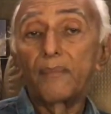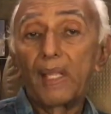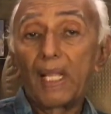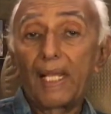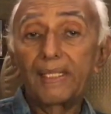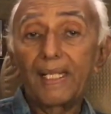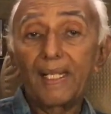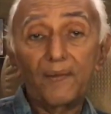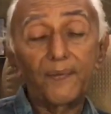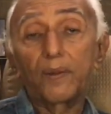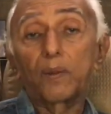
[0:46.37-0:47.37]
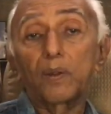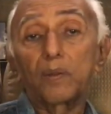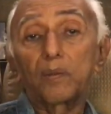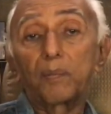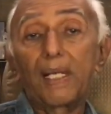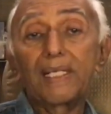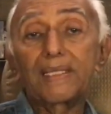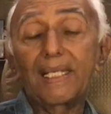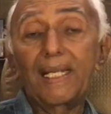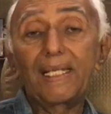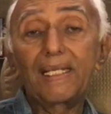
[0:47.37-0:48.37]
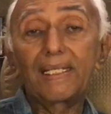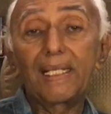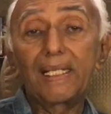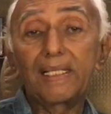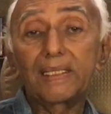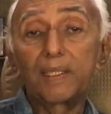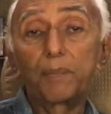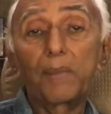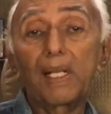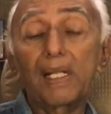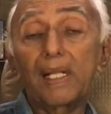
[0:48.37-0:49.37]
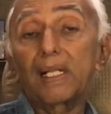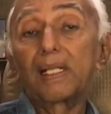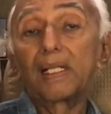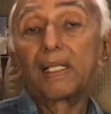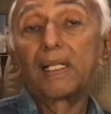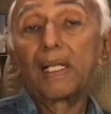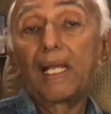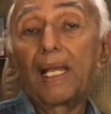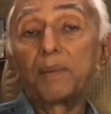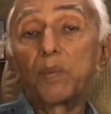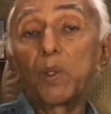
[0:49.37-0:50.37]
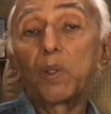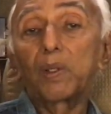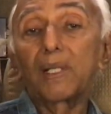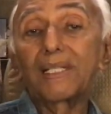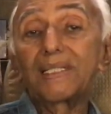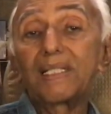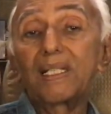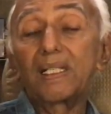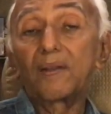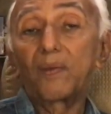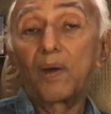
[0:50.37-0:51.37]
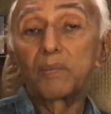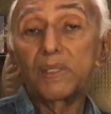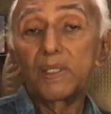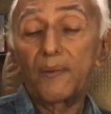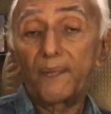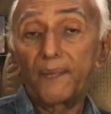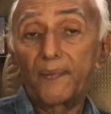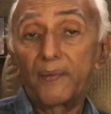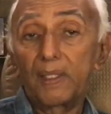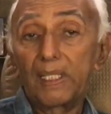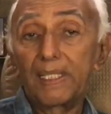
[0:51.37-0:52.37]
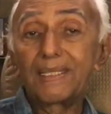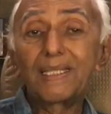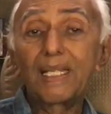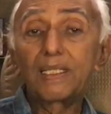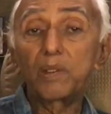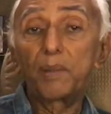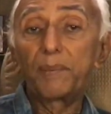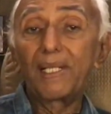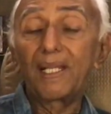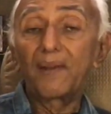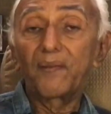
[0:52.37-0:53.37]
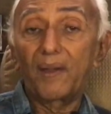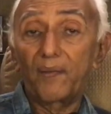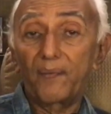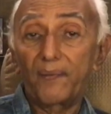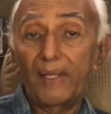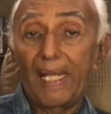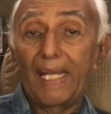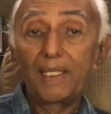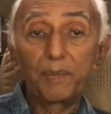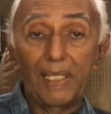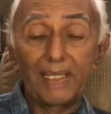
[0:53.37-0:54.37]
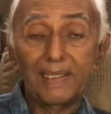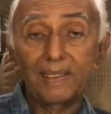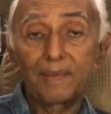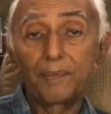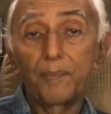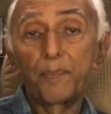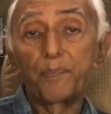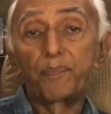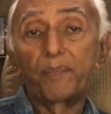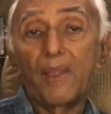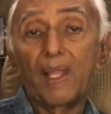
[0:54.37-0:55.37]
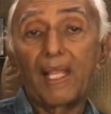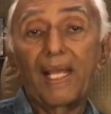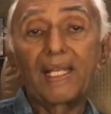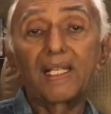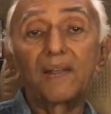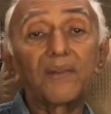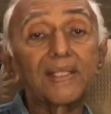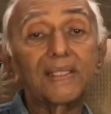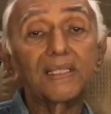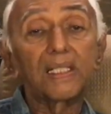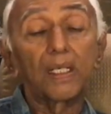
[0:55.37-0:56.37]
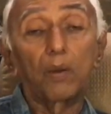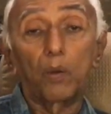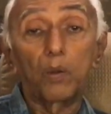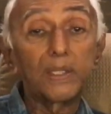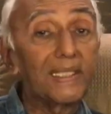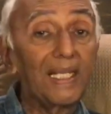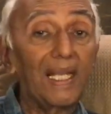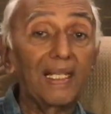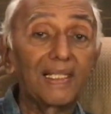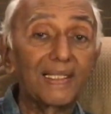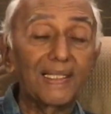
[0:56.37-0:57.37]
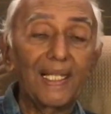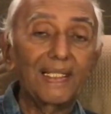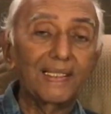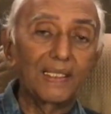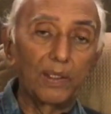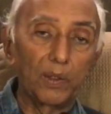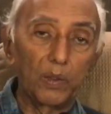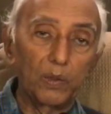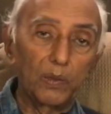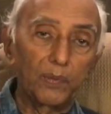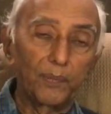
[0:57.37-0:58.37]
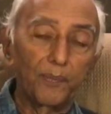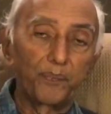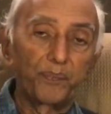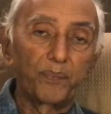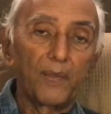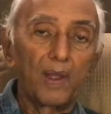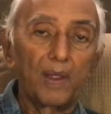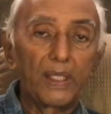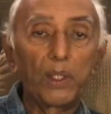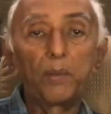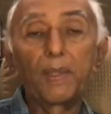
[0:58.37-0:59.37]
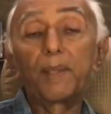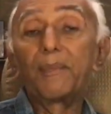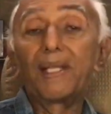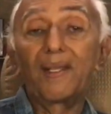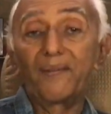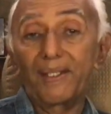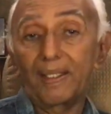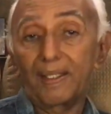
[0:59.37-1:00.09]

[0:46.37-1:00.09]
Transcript: and therefore by studying the simpler and more rigid forms of instinctual behavior of animals can give us crucial insights into human behavior.